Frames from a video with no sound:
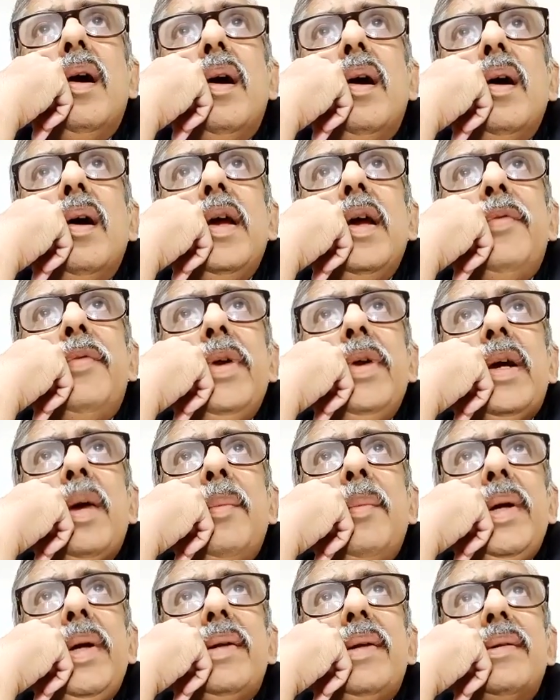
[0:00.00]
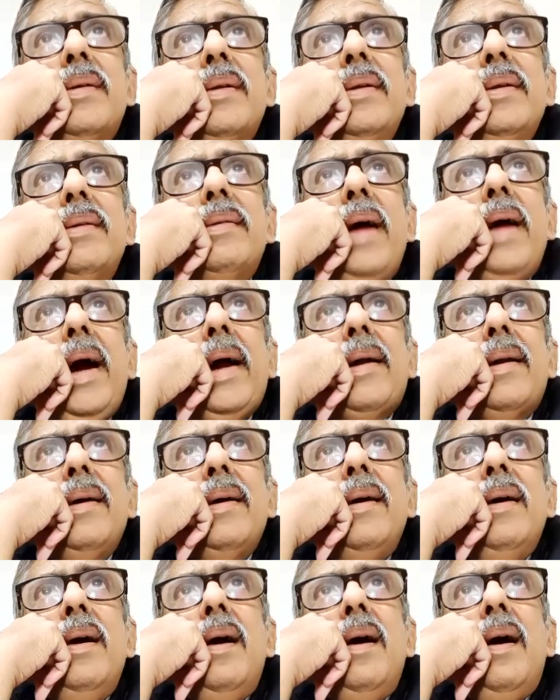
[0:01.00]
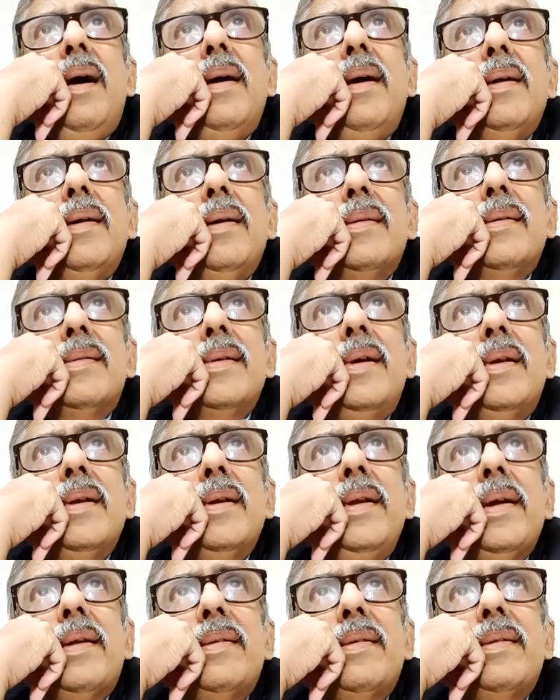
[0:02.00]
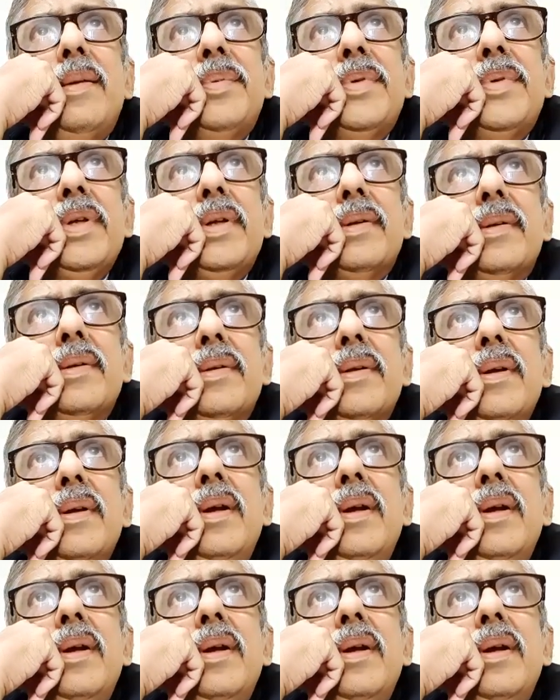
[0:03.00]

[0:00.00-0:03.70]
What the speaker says: if he commits this act under certain exceptions.